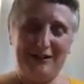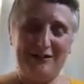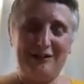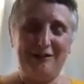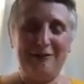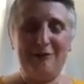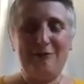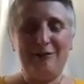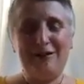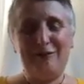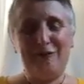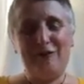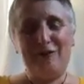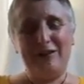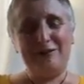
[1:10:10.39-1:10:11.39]
Do what
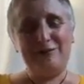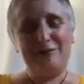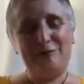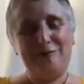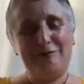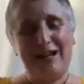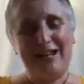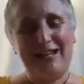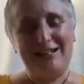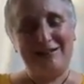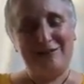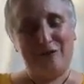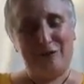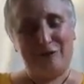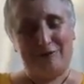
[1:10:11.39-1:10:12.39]
feels right
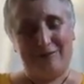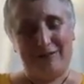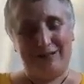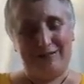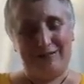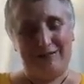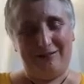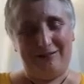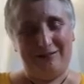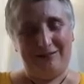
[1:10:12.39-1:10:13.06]
for you.